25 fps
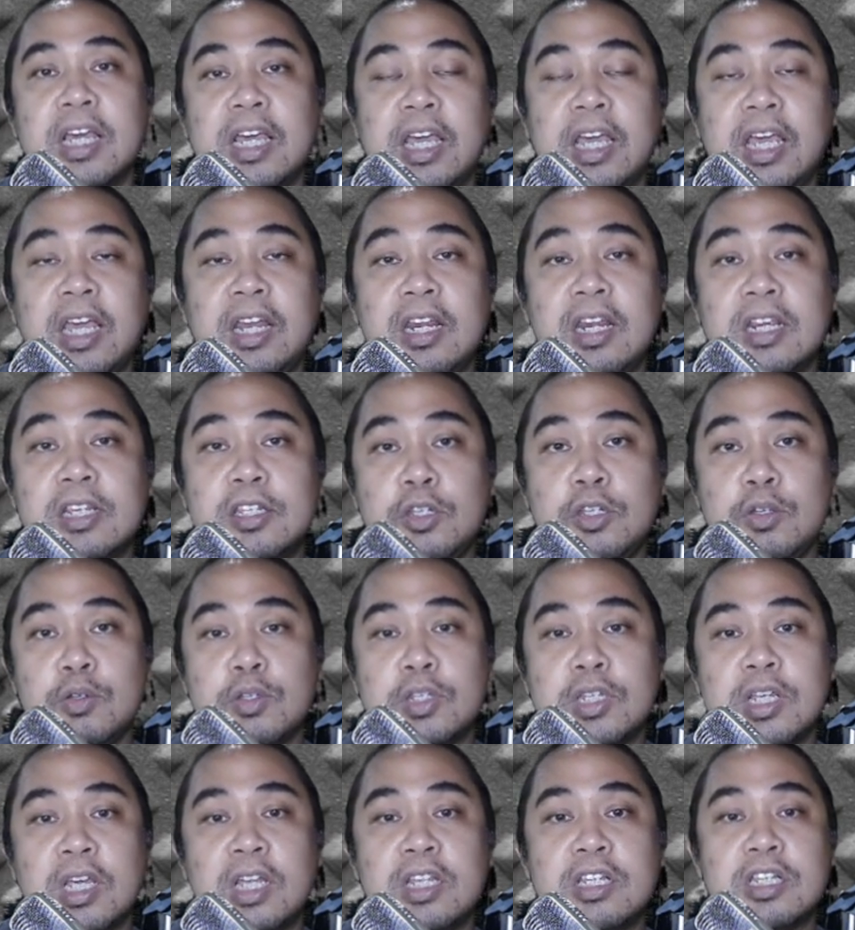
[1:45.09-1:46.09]
in its
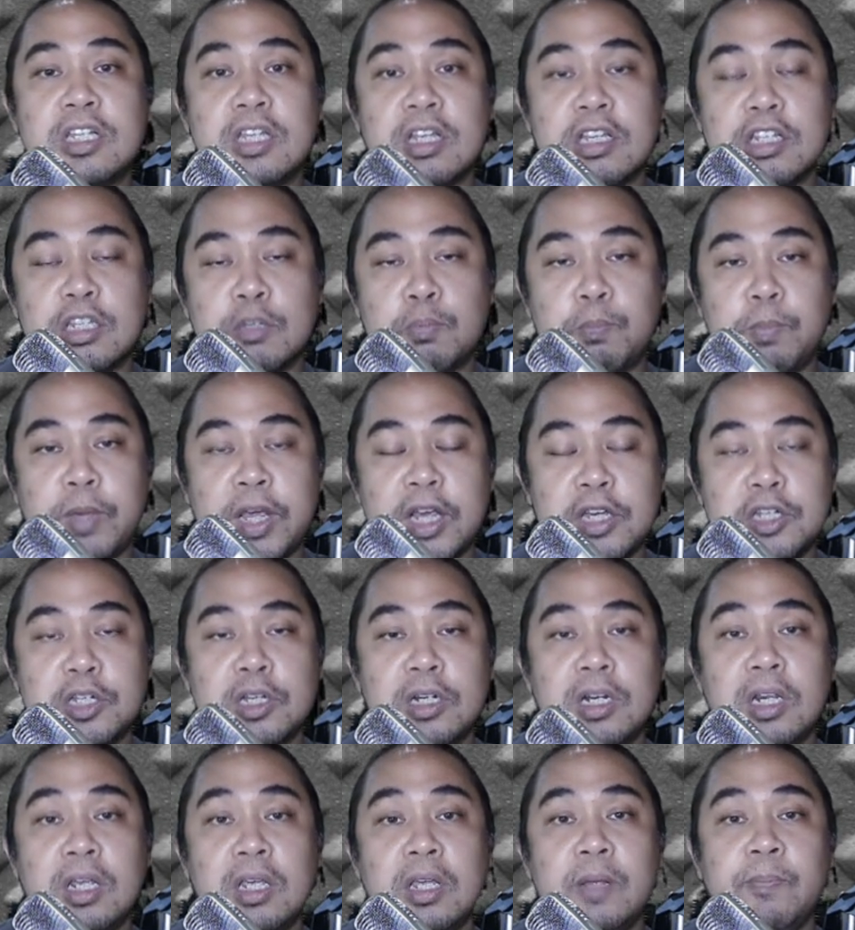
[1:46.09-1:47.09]
usage,
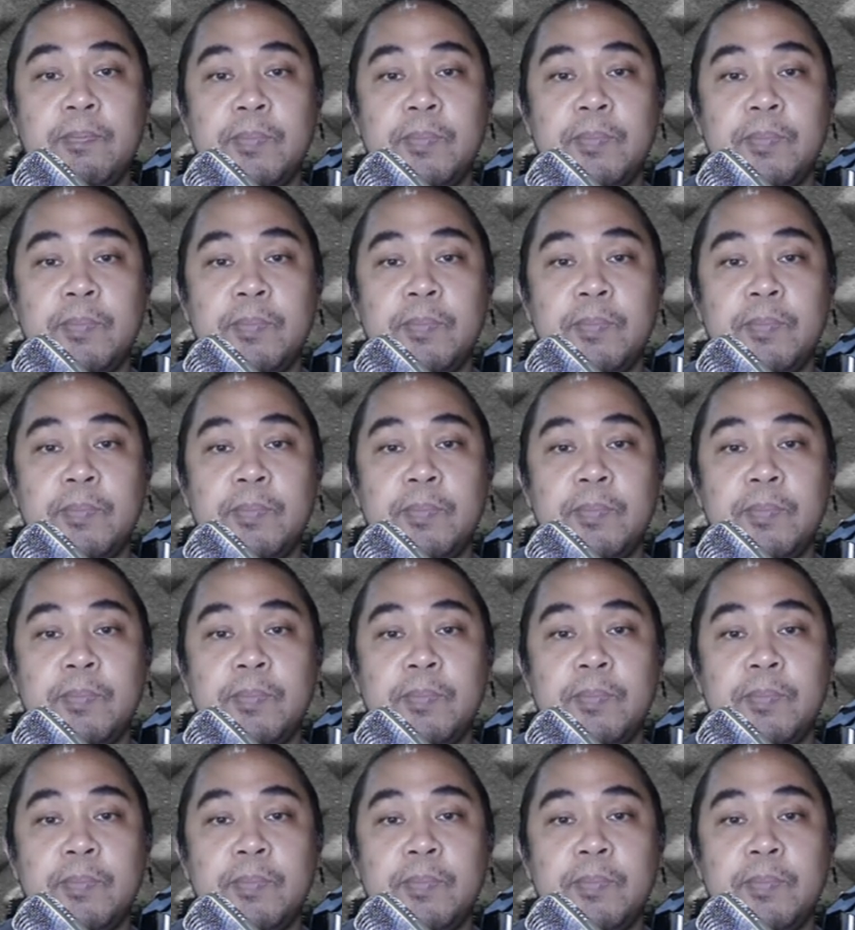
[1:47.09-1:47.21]
especially